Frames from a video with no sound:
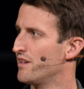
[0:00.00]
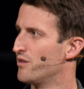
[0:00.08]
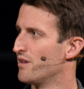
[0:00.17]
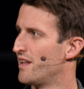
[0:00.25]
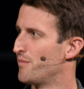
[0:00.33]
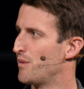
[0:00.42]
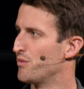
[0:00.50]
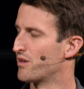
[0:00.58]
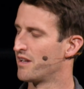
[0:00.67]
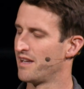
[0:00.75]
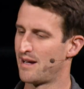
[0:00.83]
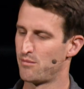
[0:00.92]
to allow people to
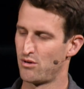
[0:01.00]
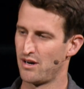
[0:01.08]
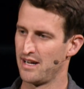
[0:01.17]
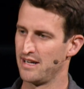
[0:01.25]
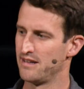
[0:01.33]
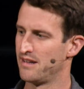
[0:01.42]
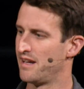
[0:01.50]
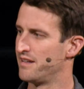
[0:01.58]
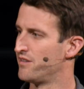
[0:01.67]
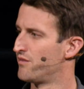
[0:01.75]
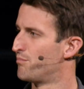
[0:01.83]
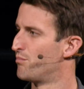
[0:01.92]
collaborate
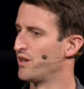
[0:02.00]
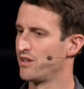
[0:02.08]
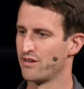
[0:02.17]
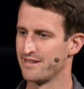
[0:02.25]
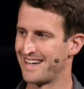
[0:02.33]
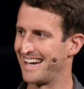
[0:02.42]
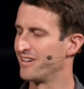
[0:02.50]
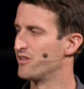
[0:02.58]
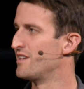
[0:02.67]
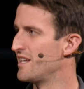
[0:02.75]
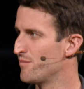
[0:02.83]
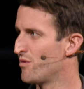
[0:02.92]
and just bring your entire
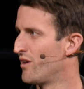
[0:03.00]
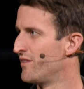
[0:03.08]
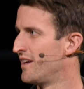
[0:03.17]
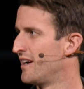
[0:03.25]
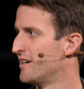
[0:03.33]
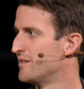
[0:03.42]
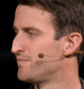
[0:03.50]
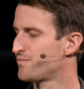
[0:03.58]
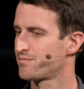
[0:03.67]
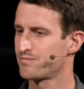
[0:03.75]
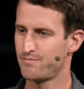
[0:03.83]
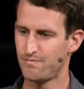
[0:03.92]
team on there,
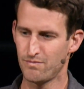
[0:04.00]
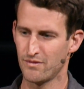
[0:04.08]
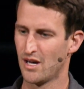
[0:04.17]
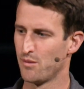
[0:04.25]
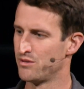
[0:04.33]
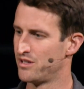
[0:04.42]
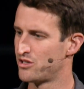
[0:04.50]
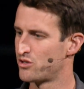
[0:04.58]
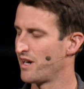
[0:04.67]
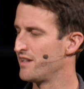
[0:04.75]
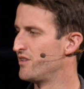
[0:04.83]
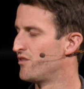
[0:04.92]
helping to
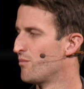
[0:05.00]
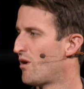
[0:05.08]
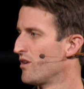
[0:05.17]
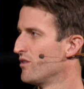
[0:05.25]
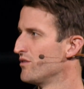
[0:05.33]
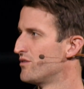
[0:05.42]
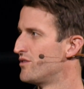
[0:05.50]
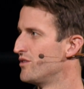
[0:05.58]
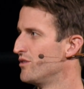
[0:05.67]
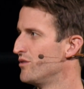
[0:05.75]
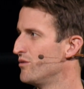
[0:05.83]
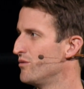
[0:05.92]
train these models
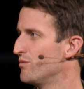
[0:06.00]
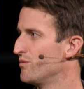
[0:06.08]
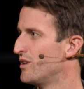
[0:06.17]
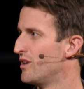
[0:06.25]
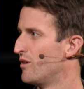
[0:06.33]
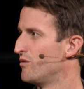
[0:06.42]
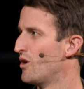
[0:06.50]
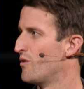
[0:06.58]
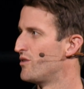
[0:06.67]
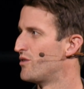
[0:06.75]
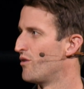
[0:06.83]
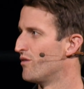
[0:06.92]
to, know
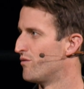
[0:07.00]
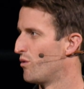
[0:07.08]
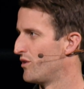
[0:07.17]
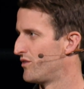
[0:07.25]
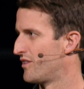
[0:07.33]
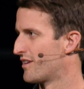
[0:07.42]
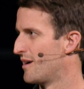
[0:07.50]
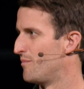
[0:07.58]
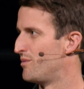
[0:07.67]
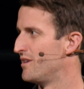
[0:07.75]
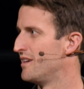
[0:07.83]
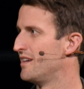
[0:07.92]
the tone of voice of the
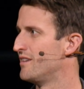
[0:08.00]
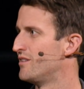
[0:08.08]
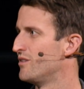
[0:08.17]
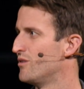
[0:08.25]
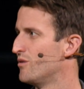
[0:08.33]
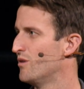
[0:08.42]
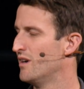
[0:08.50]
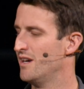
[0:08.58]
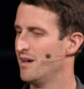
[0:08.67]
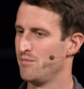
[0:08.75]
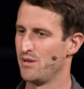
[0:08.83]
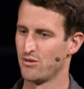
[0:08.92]
company, to
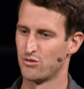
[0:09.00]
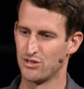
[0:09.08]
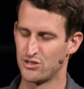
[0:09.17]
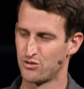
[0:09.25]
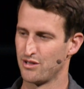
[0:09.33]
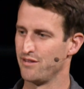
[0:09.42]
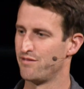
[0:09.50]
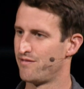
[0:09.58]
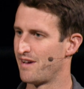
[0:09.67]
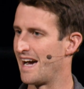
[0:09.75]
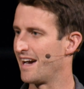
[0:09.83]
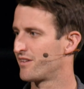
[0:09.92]
be able to retrieve
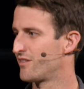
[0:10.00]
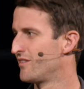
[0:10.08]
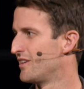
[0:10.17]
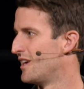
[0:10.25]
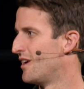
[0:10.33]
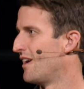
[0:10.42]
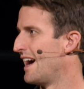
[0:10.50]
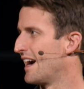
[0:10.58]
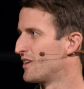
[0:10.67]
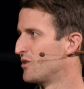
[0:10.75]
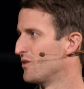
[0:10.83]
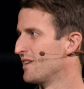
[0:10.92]
facts,
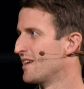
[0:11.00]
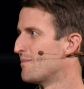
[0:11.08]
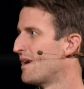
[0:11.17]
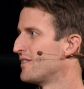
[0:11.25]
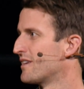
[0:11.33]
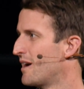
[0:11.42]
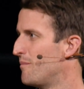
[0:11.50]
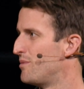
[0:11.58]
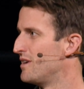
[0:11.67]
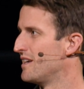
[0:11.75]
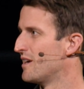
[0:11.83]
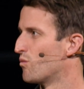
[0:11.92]
accurately about the
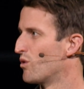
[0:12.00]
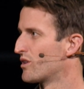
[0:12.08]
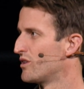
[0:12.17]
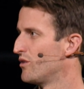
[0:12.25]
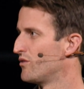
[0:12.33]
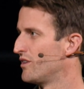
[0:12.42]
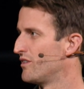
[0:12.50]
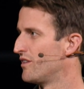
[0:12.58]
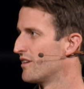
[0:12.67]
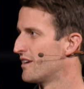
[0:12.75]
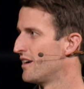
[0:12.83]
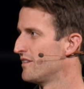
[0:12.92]
company and work those into
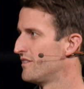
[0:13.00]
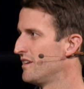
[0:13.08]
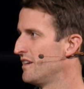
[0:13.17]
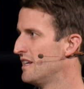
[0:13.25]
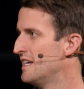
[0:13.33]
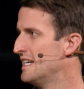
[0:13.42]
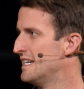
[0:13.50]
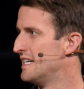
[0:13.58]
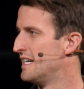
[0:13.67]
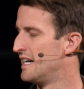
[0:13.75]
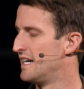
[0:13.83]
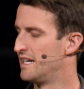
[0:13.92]
the content.
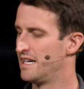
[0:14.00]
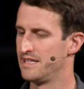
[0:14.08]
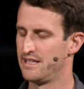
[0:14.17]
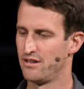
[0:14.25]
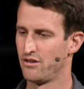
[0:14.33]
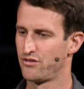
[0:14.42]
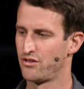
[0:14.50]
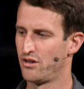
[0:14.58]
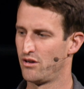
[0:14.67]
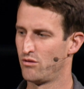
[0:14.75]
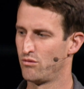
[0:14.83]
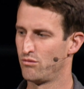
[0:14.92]
And then
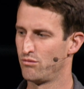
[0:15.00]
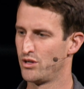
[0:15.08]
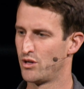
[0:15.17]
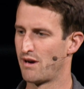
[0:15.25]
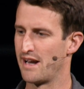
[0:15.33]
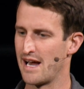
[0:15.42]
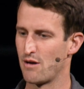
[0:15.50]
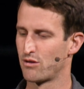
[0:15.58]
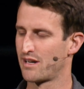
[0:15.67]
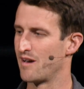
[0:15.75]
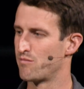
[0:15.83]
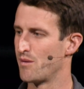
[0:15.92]
also, right now
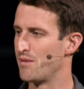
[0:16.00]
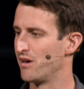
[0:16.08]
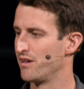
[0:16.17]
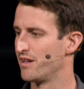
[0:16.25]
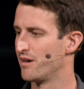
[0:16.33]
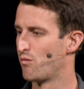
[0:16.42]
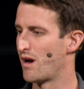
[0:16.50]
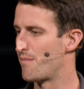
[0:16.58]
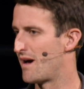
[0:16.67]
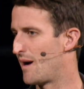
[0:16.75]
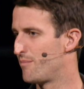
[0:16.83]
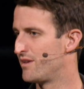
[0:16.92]
we're kind of primarily a
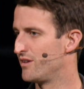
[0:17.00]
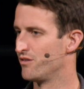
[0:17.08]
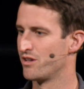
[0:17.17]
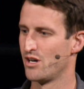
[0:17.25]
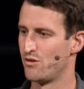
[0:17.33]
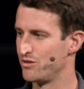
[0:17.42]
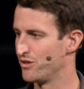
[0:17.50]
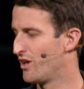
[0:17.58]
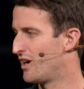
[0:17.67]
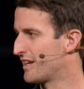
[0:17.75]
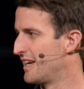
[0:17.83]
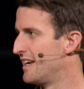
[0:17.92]
web app that you go and you
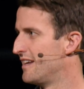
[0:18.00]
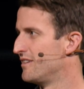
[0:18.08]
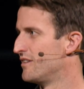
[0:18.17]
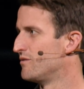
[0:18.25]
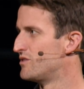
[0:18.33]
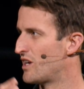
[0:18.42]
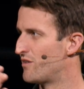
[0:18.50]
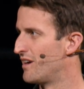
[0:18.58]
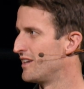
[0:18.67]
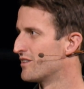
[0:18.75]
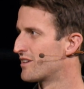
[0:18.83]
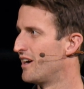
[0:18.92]
log in, you
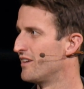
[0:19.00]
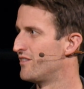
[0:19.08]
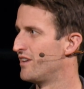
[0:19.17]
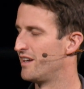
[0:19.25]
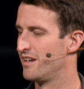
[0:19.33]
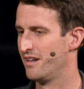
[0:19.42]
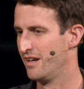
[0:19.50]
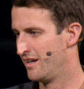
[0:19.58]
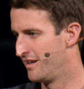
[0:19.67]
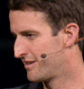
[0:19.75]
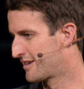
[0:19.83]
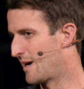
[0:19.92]
generate your content,
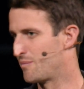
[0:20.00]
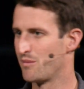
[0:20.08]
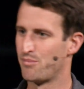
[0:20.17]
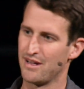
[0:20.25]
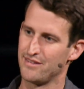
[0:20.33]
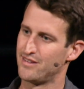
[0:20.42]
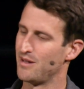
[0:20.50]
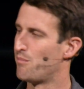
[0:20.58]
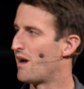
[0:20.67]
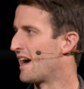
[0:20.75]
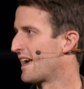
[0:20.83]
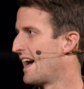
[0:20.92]
copy and paste it
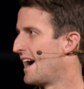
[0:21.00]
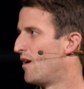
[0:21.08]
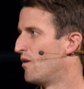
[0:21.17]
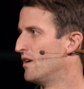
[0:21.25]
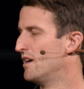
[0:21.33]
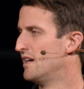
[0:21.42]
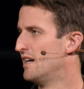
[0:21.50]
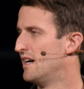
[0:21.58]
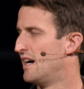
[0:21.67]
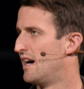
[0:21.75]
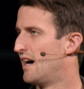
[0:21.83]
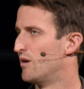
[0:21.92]
back out.
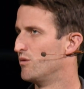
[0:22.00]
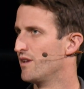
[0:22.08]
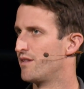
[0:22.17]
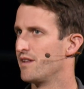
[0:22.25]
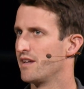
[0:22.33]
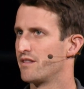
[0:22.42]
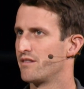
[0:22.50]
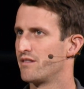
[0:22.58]
I really think